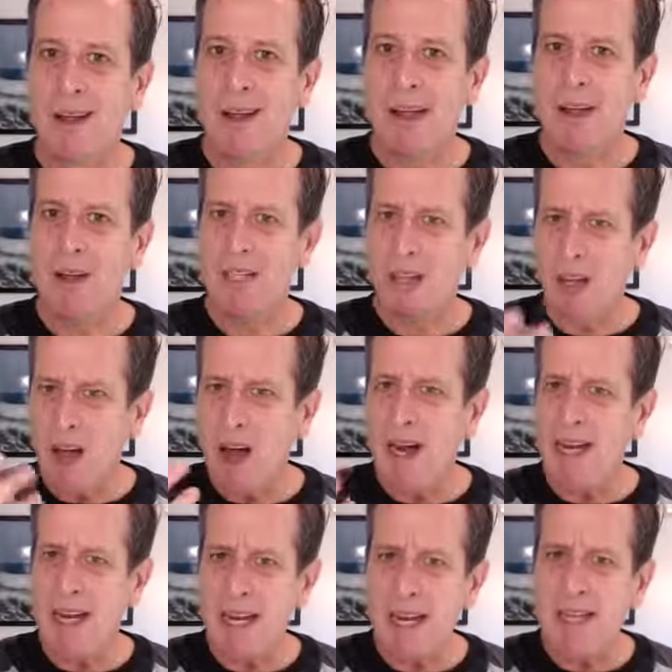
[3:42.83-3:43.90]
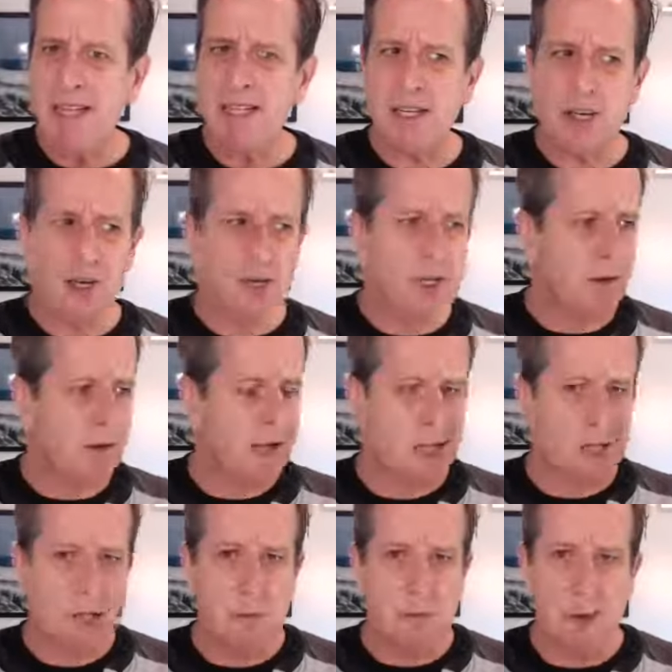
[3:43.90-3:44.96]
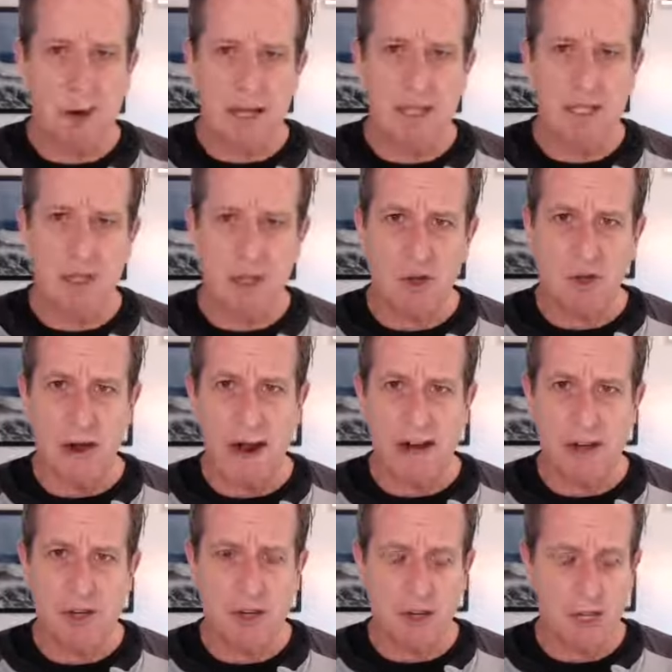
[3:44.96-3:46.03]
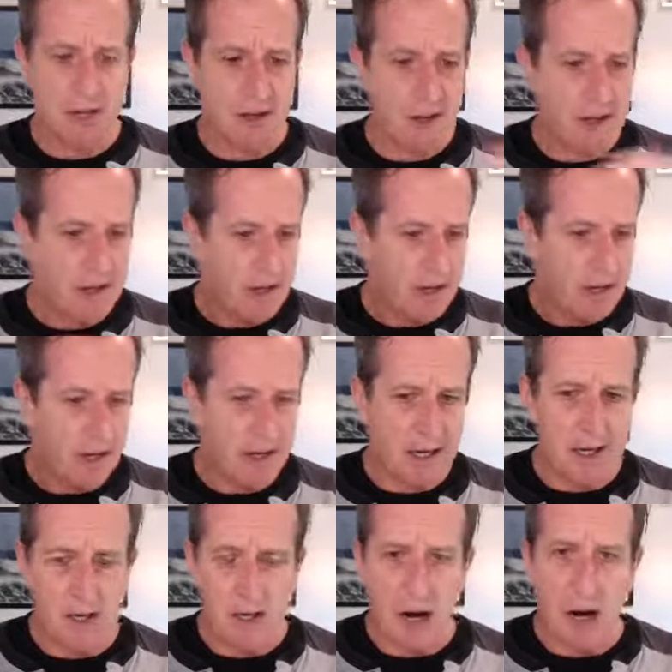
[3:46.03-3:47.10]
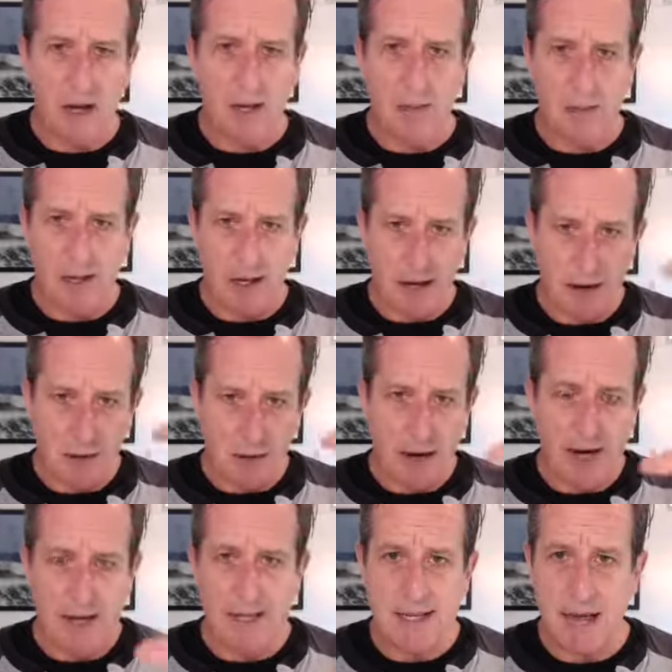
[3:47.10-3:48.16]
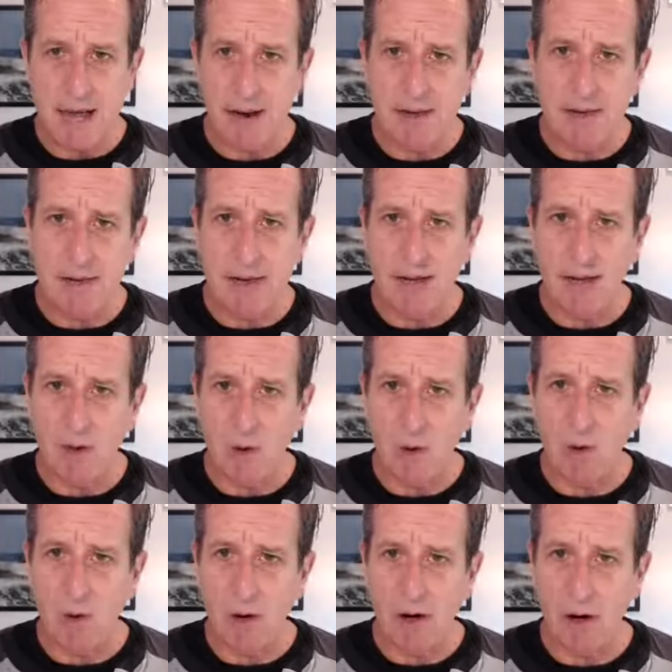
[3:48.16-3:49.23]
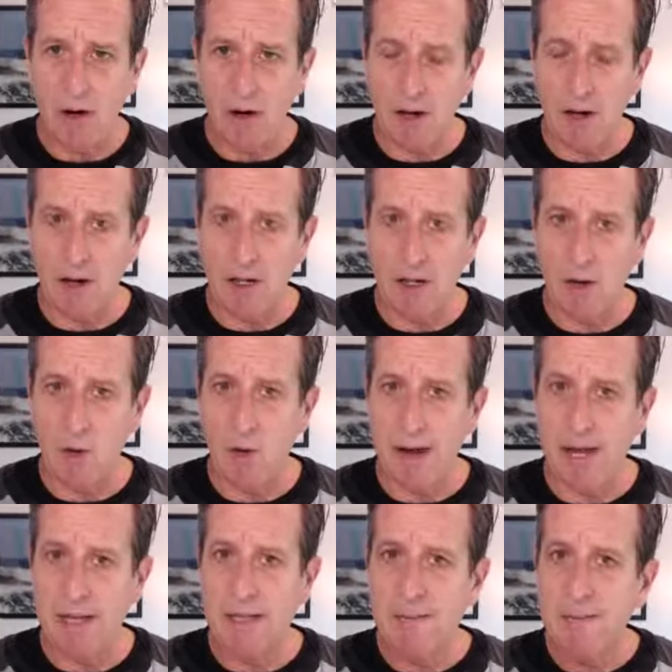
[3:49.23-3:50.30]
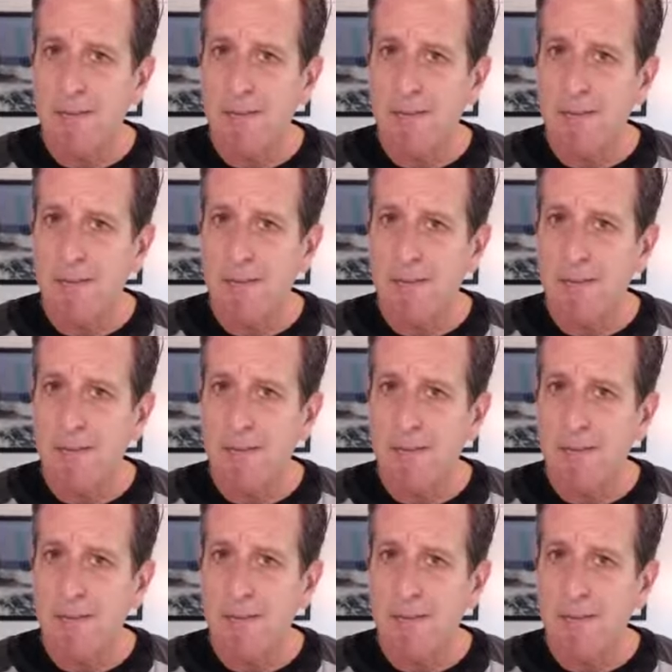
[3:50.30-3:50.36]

It's a lot easier to express strategy in a document and write it down in cold, hard, logical ways.